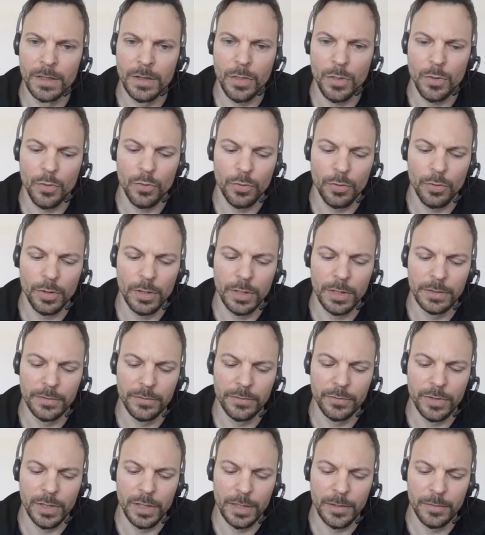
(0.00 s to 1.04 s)
So uh,
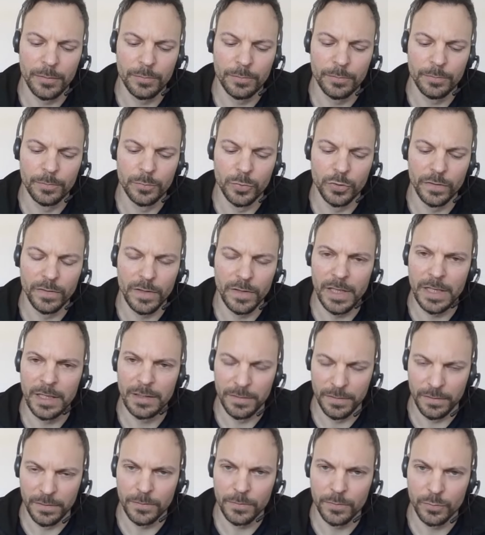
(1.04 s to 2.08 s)
so I would say
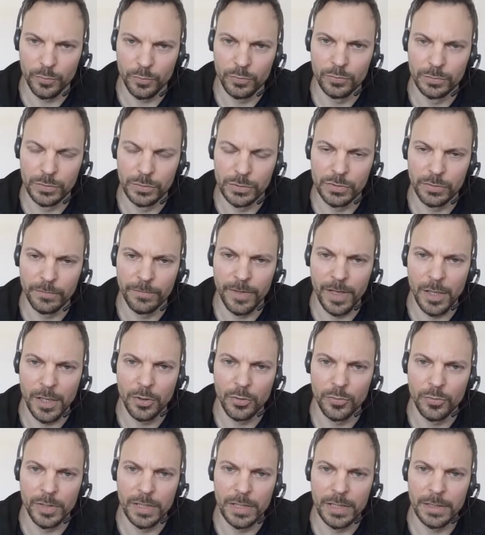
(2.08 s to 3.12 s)
it's so far
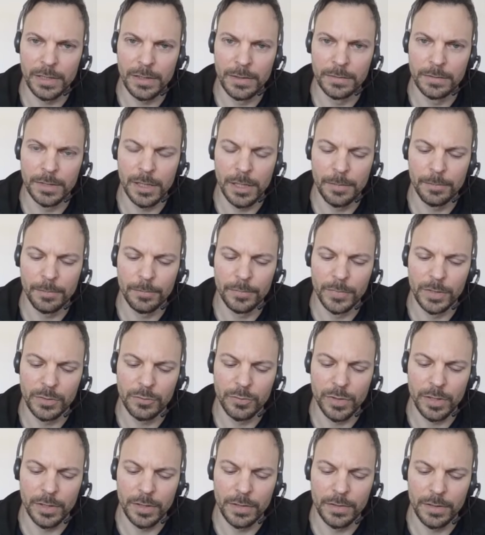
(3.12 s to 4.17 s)
already um, a
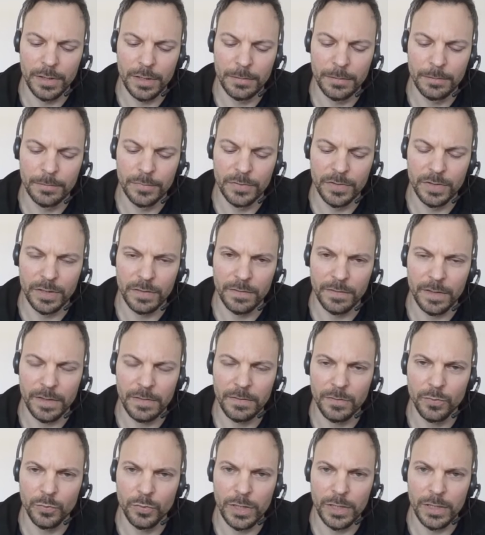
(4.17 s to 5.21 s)
great um,
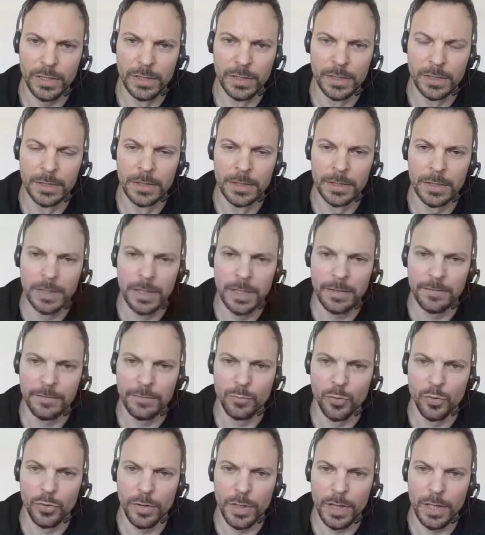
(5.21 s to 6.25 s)
success. We have
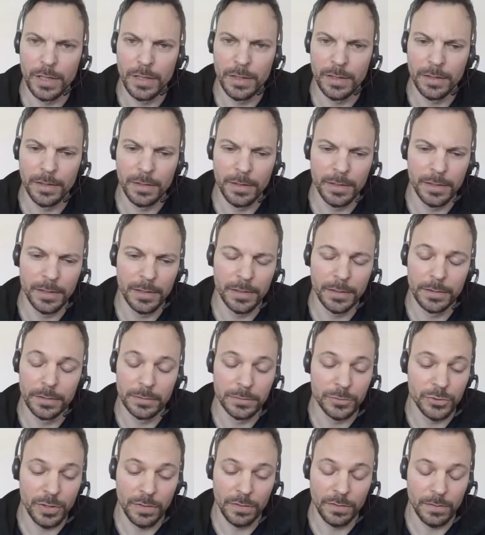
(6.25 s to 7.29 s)
more than uh,
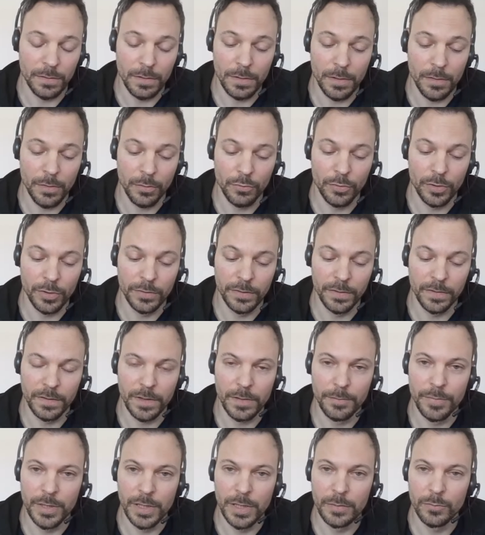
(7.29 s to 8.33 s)
just uh, throughout this
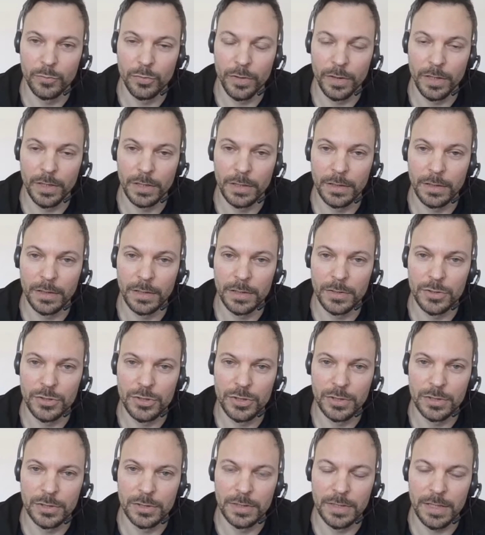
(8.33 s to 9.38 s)
campaign more than
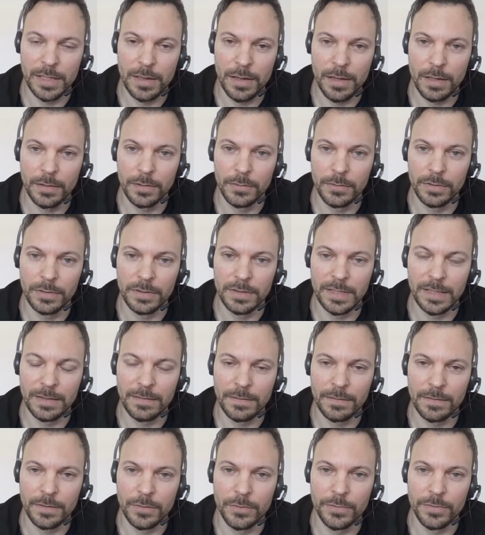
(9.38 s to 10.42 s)
additional ten
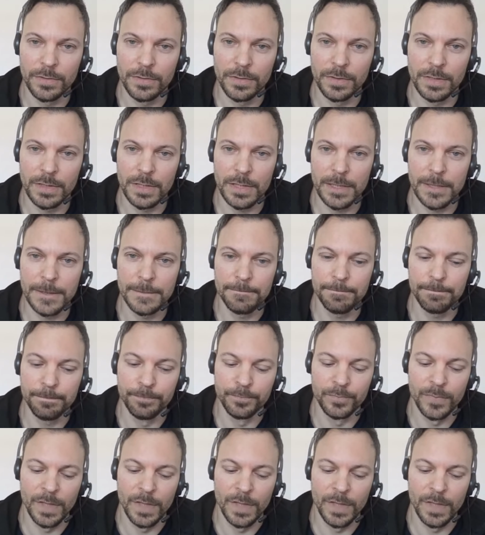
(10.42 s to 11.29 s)
thousand um,